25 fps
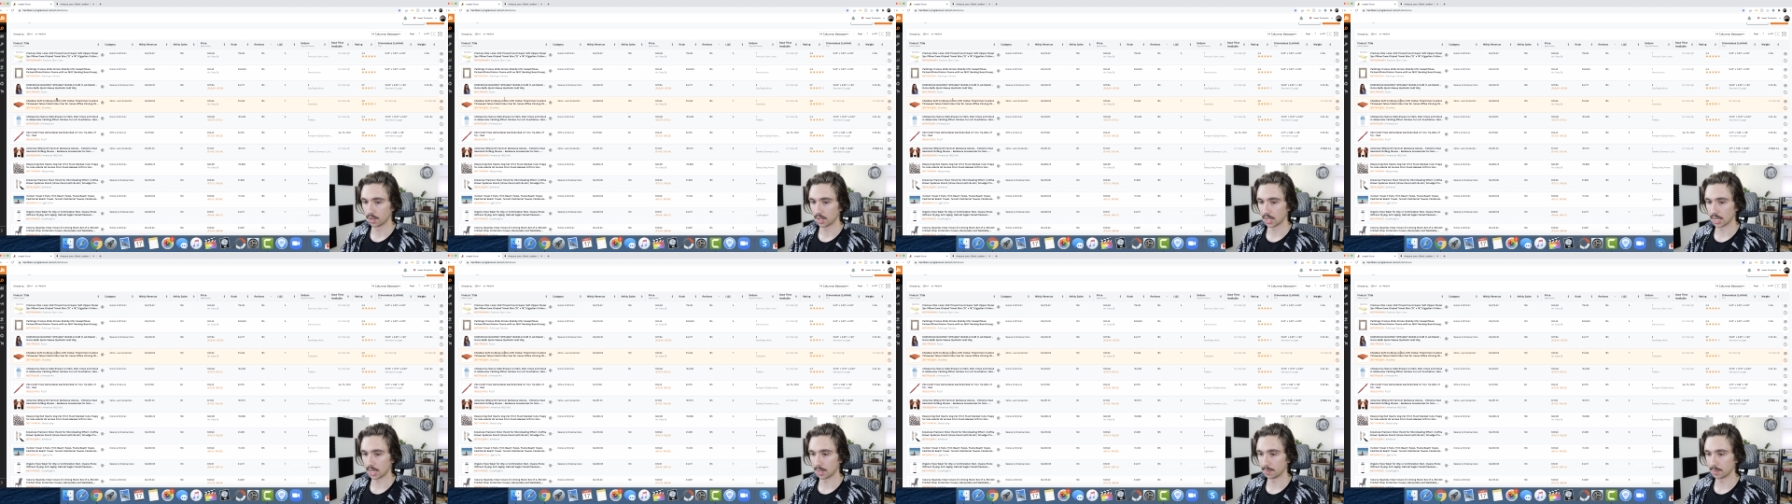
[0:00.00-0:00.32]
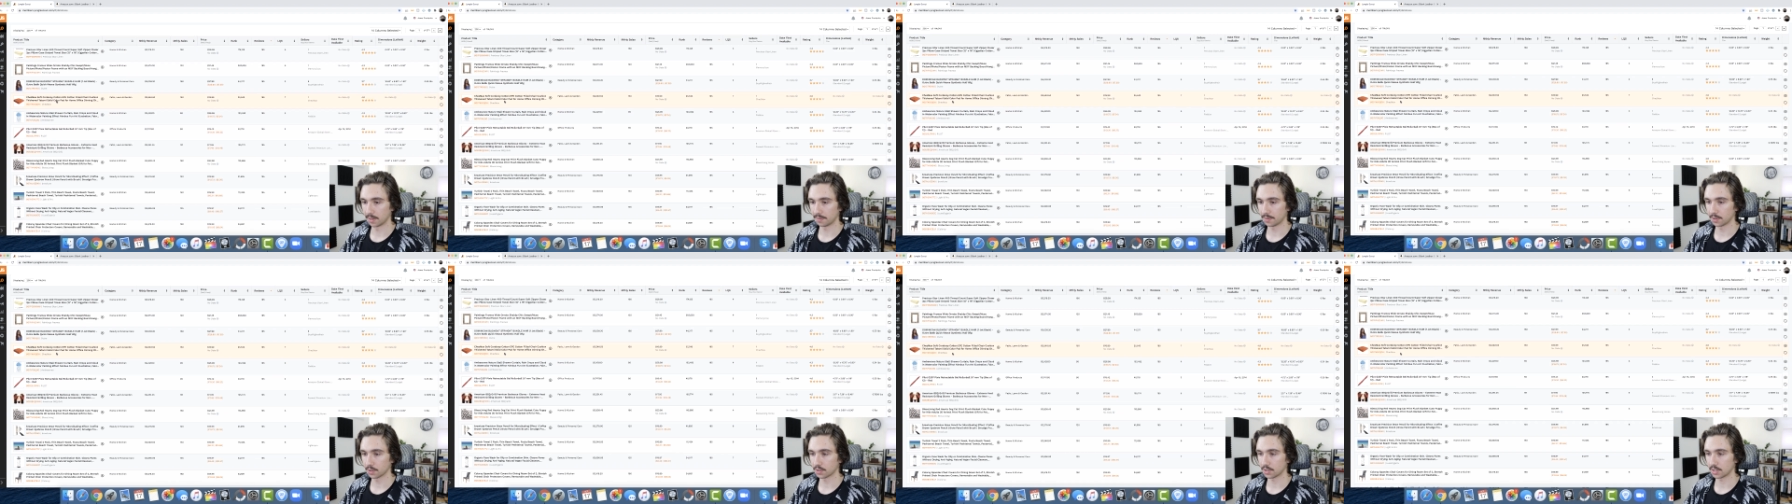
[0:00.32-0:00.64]
Um,
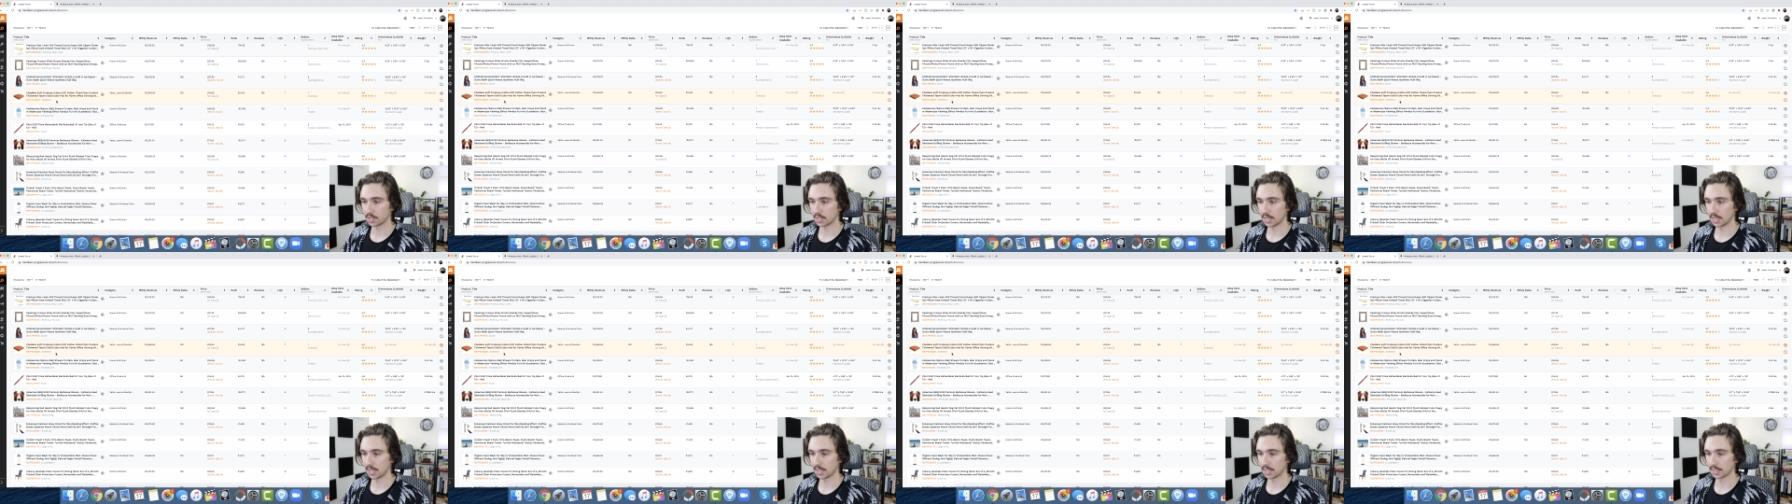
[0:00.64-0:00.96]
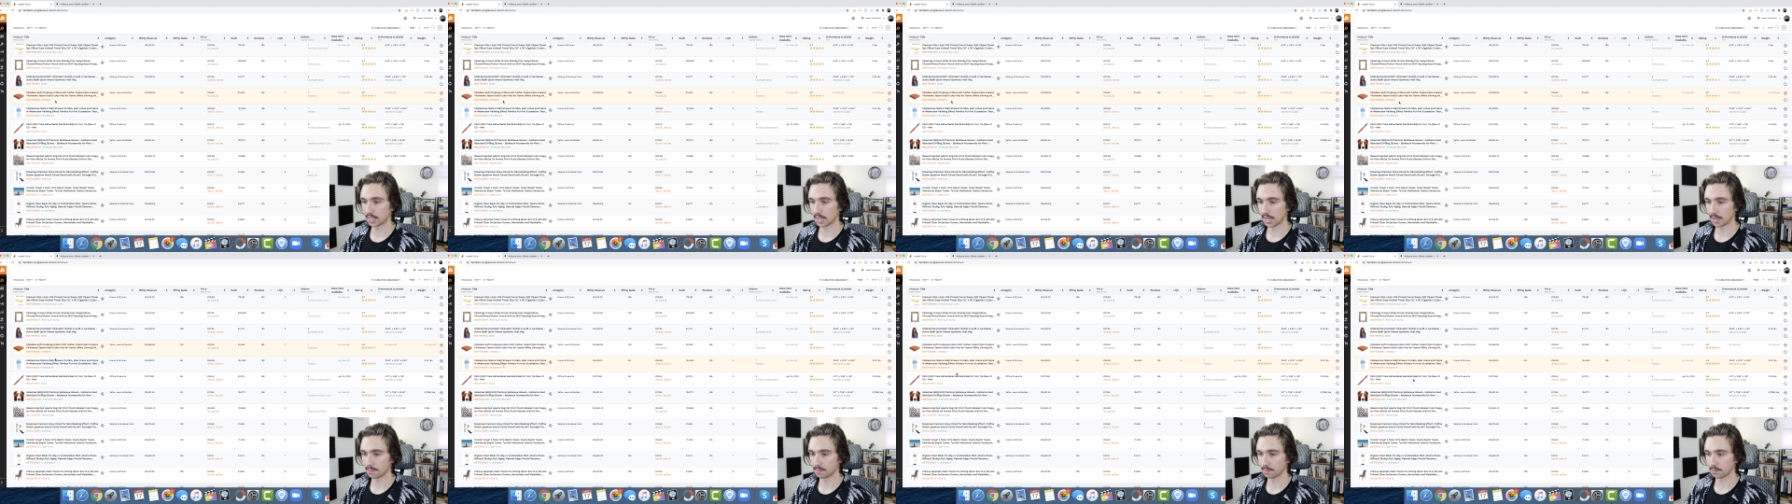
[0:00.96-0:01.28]
and if you're seeing
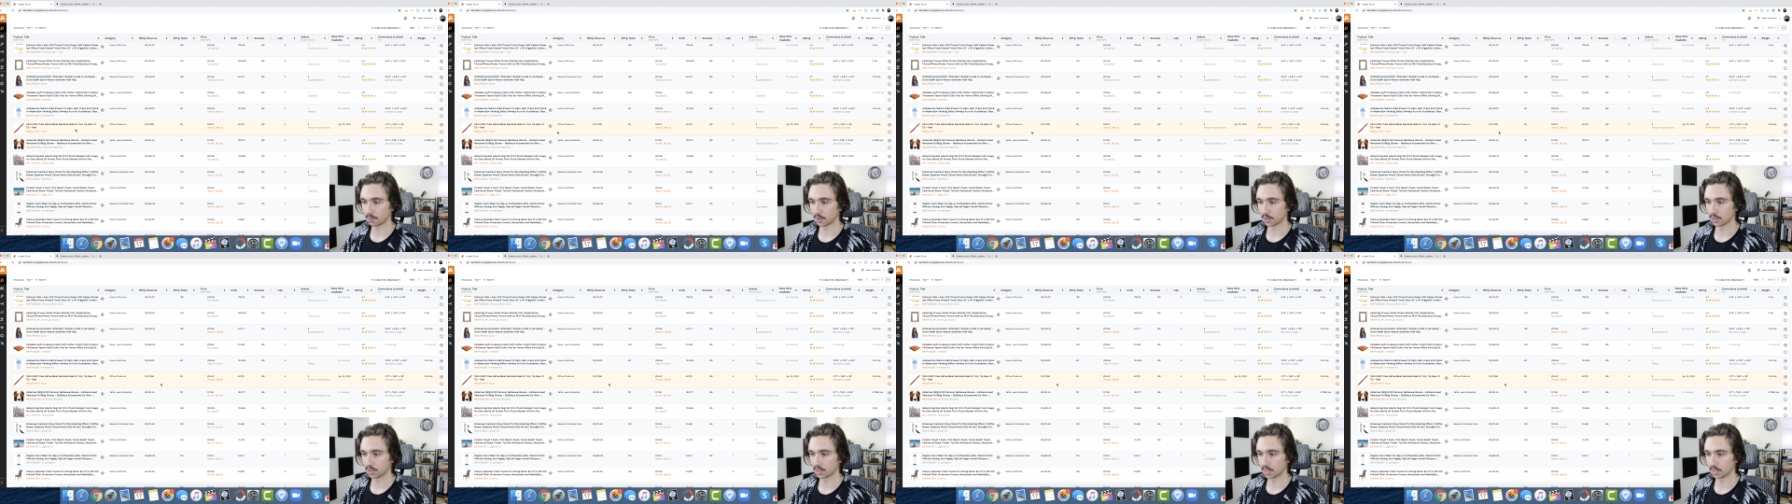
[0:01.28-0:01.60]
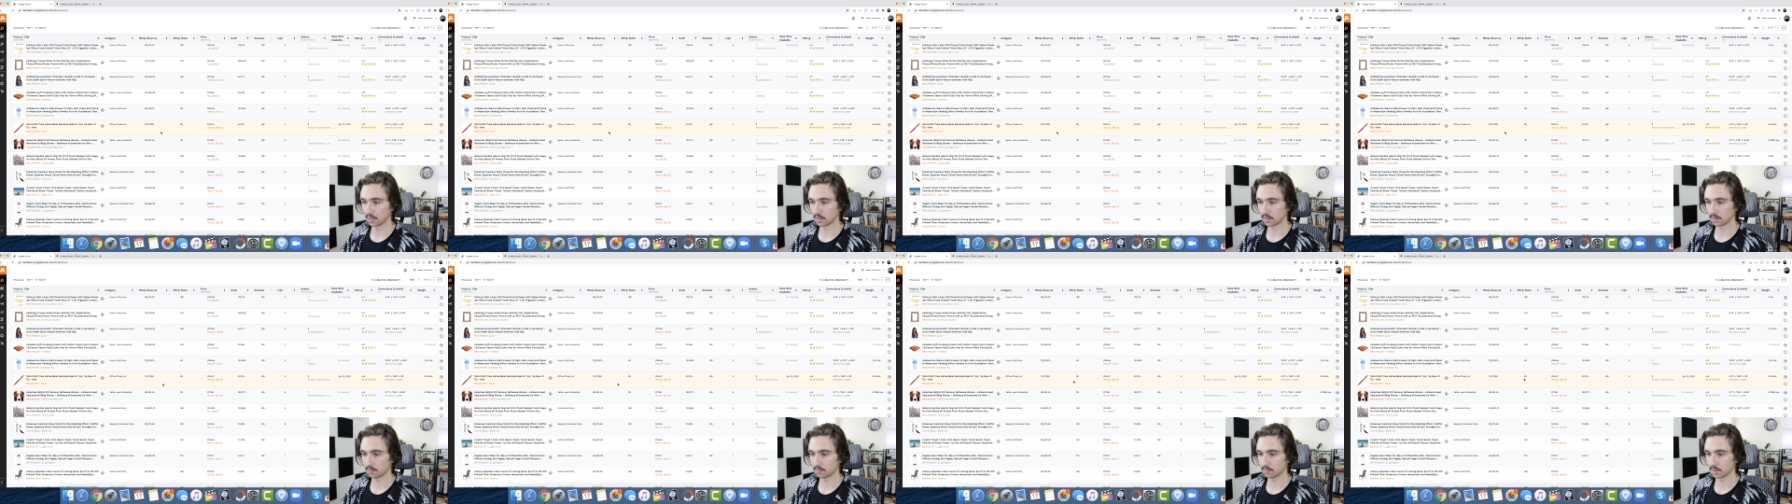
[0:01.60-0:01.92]
that, for
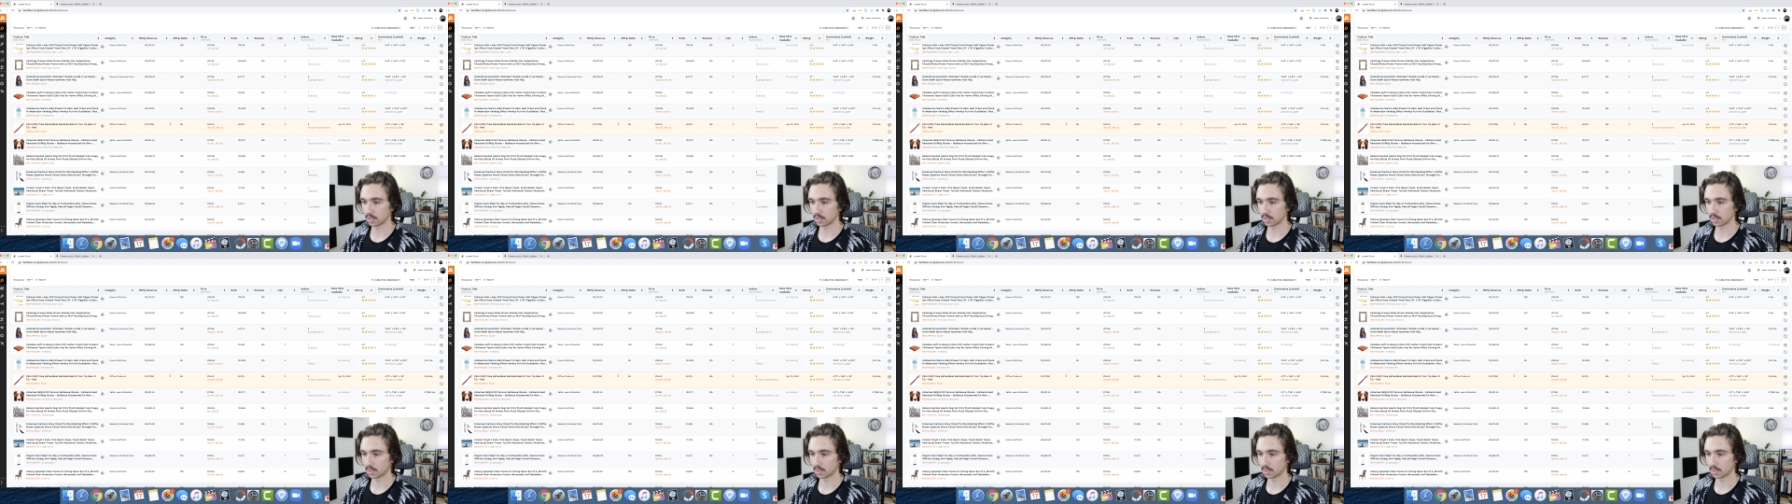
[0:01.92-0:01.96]
instance,